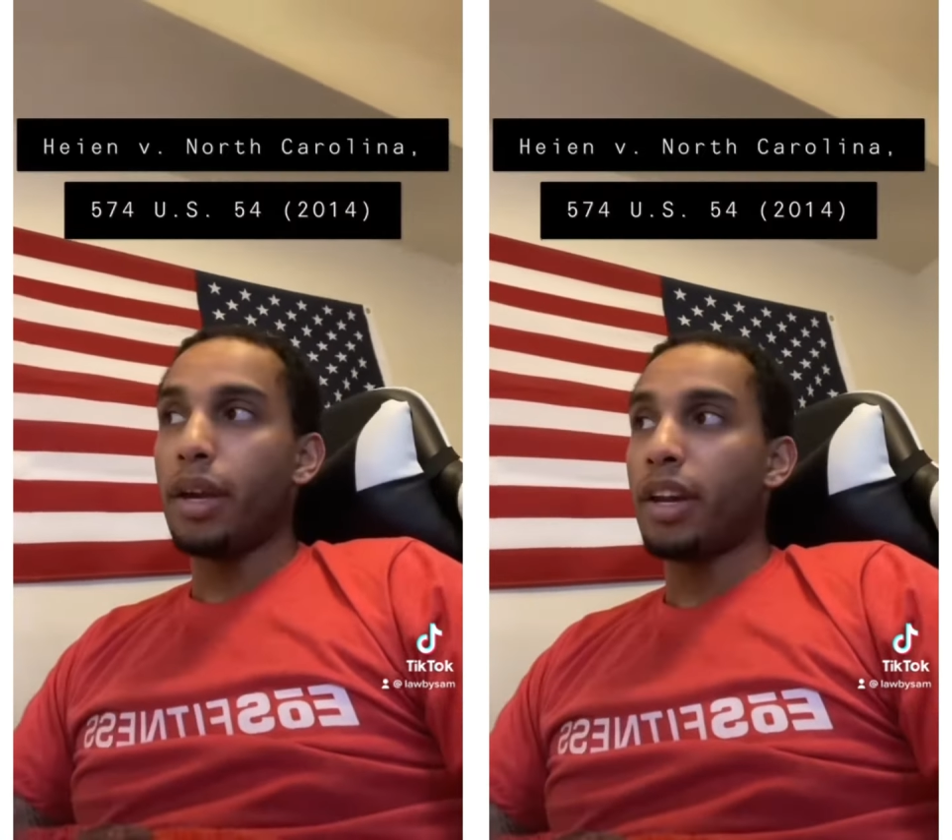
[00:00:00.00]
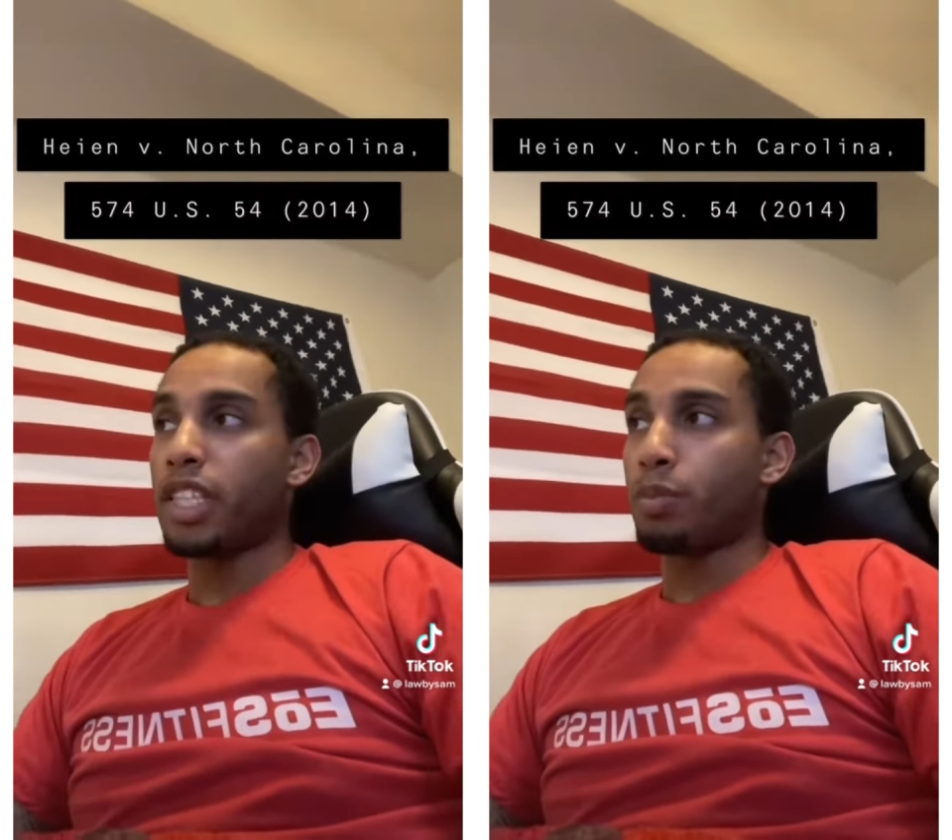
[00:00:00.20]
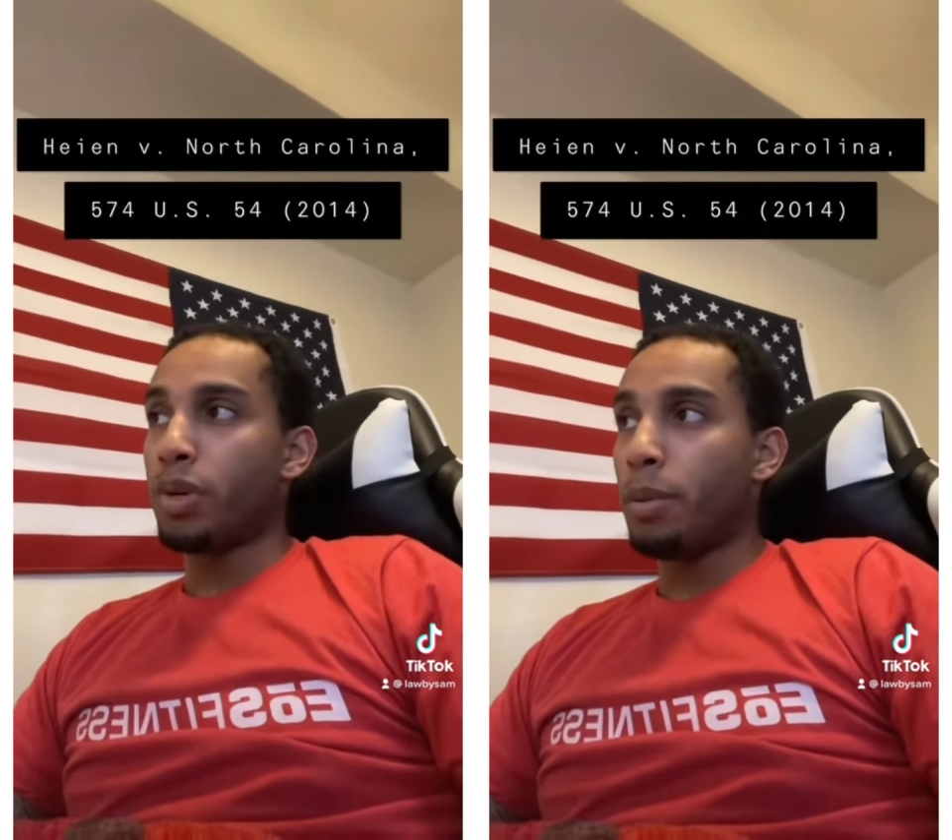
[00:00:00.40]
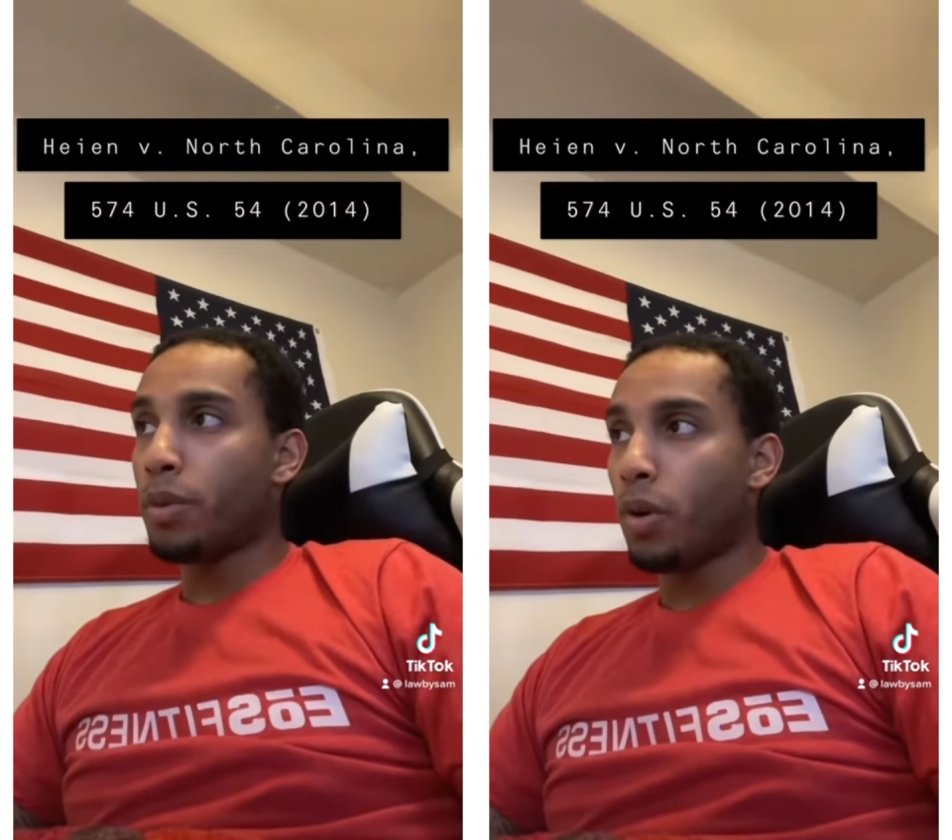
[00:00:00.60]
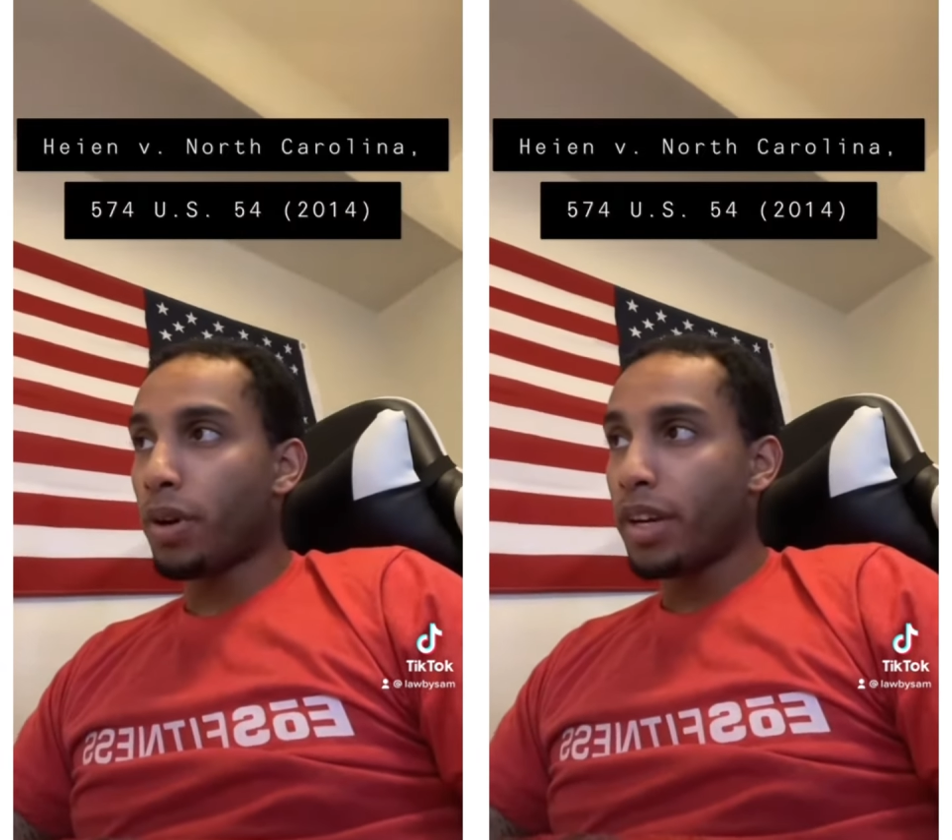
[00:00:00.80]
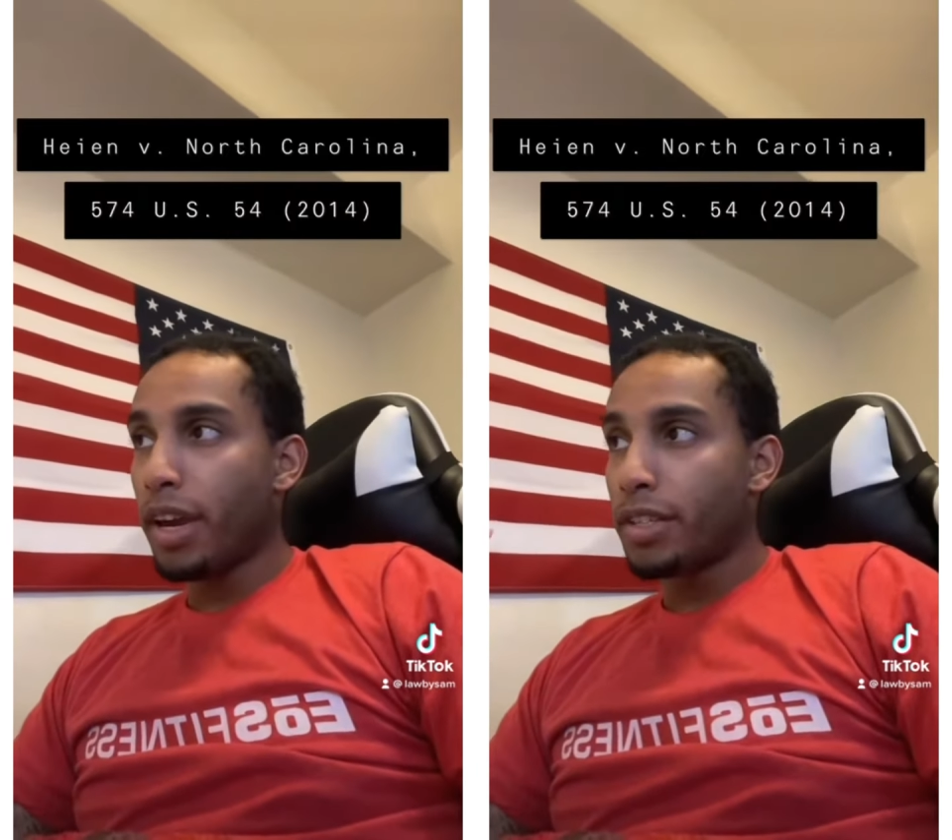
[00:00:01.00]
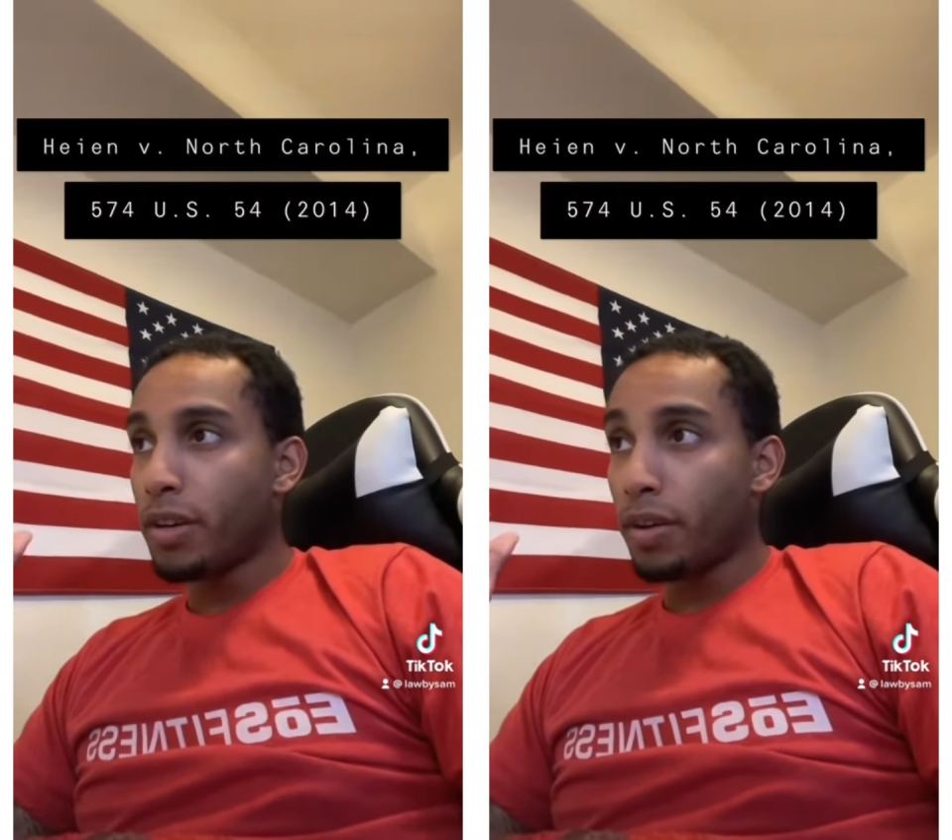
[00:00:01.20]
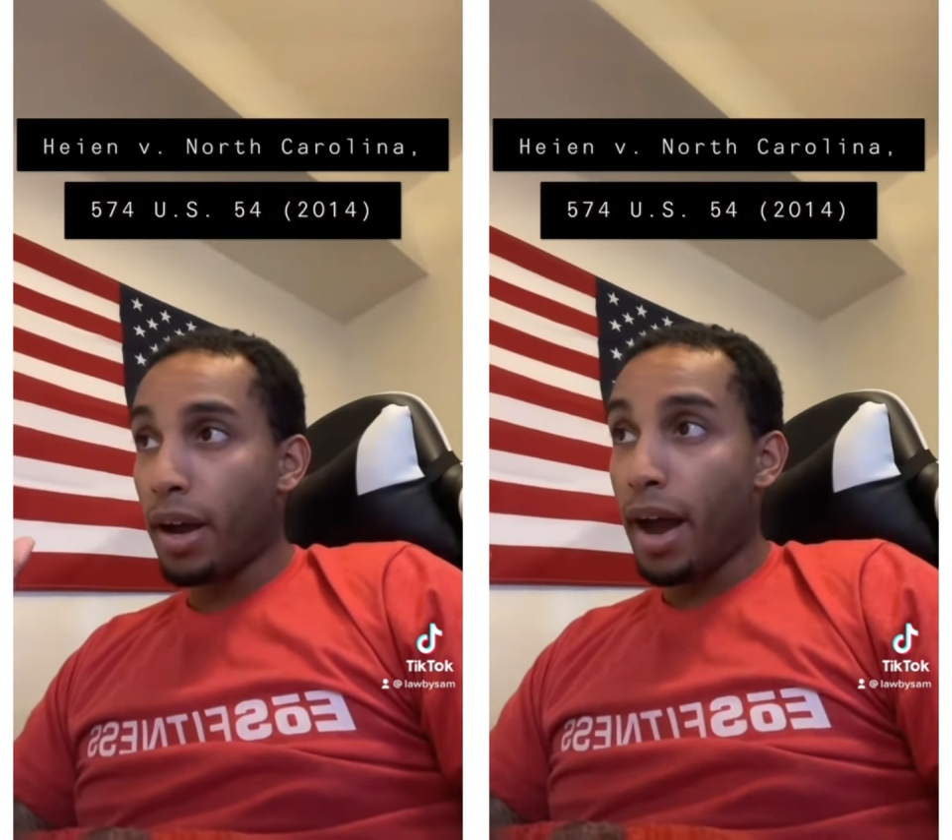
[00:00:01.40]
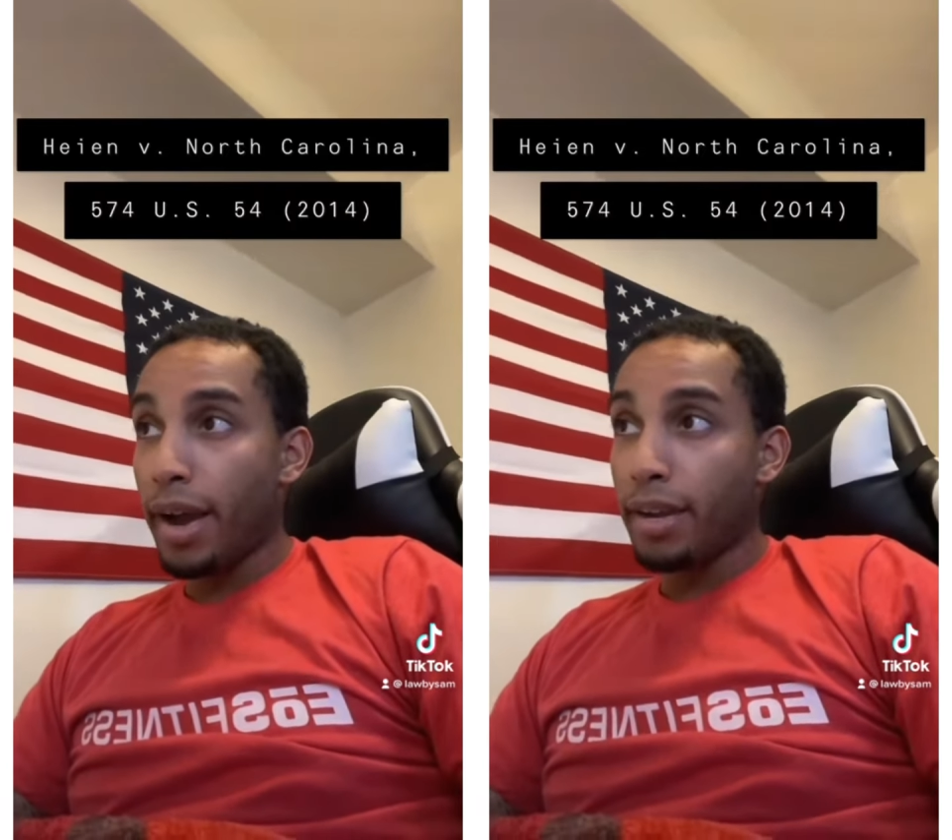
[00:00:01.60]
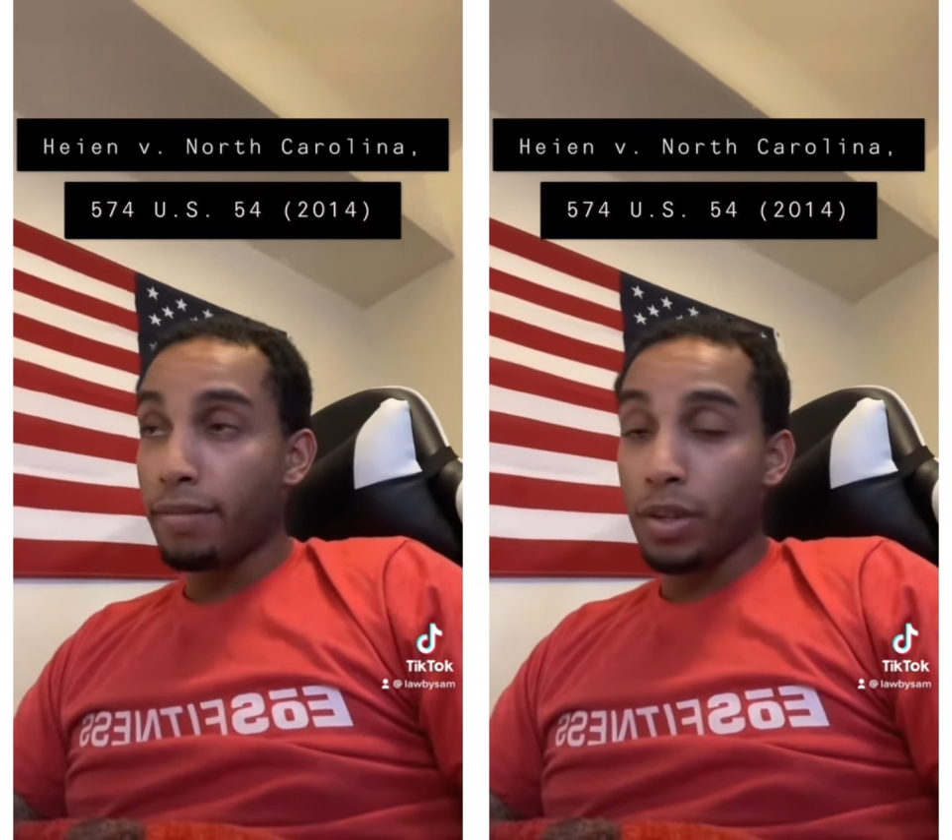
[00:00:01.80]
Supreme Court case called Hine v.